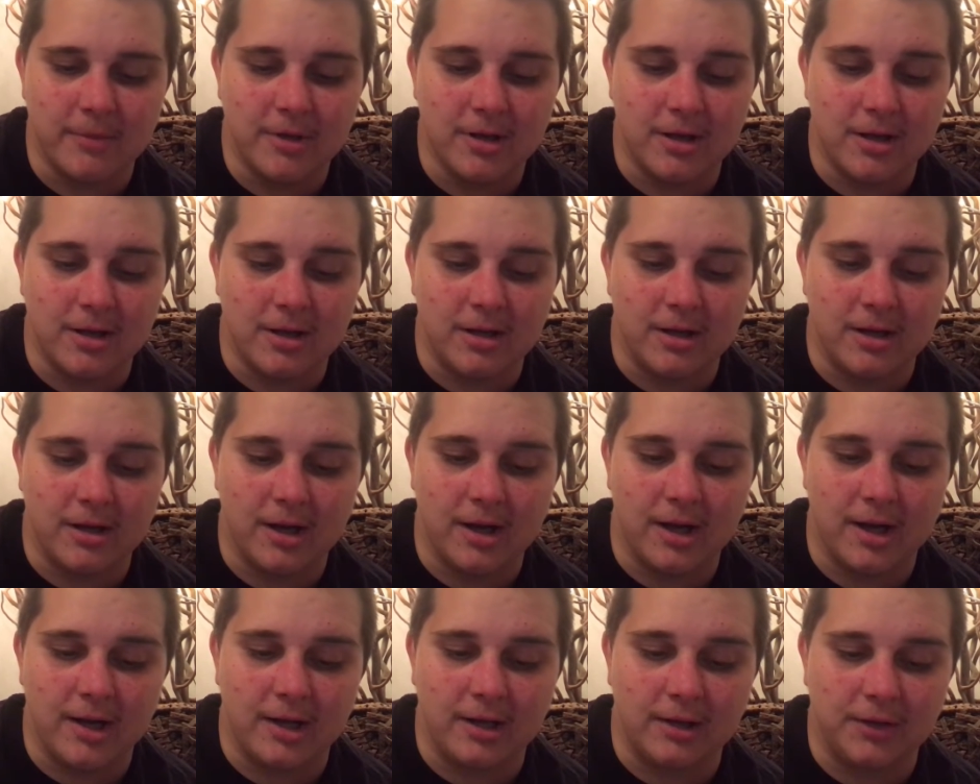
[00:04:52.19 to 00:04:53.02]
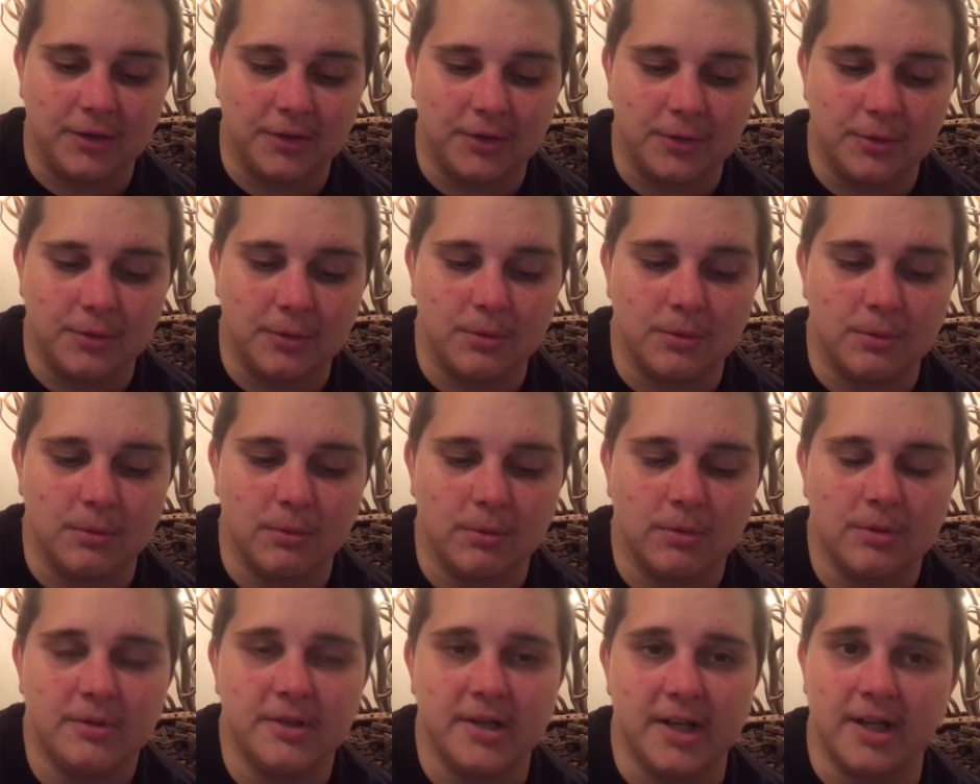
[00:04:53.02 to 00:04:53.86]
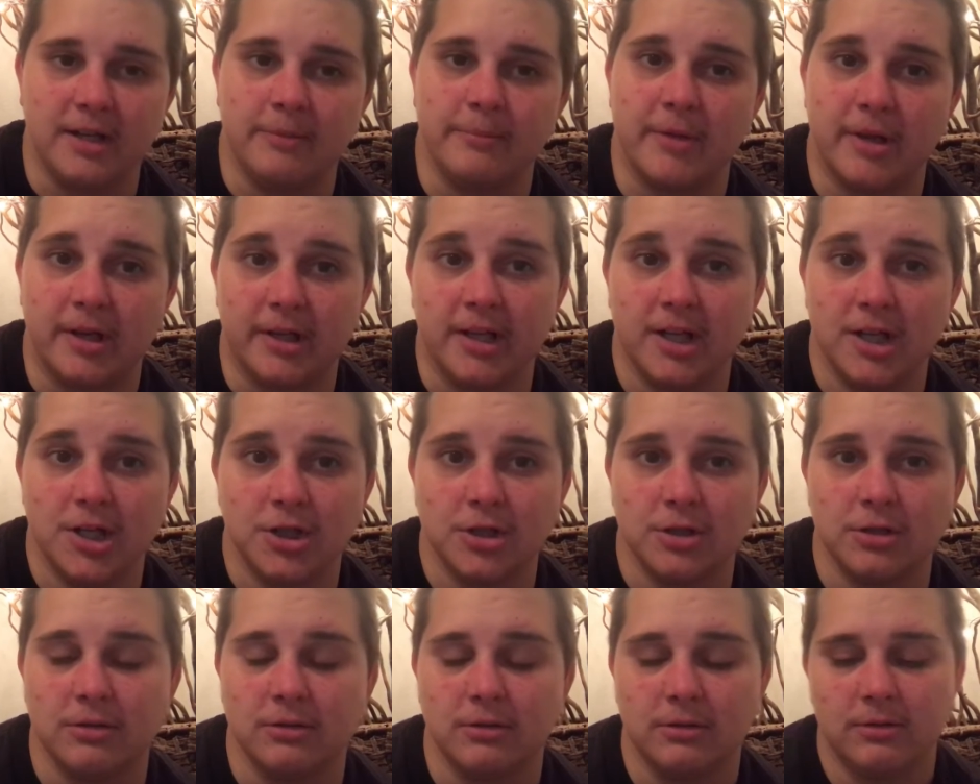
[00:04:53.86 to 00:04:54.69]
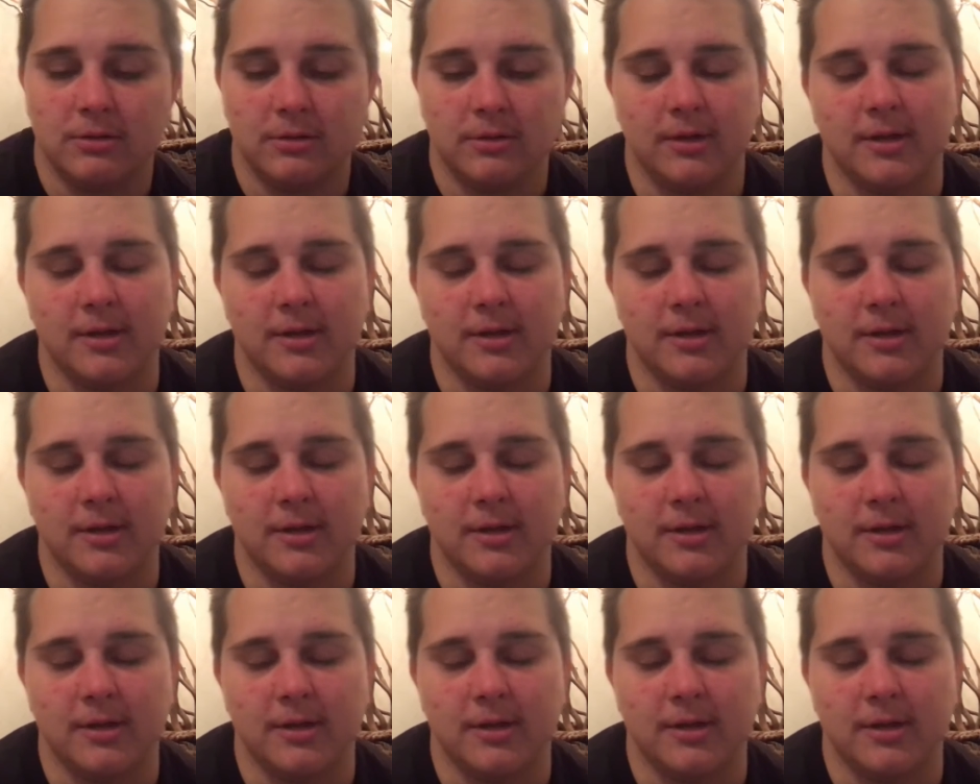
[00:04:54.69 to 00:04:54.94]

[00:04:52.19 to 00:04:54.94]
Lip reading: And I also take medication.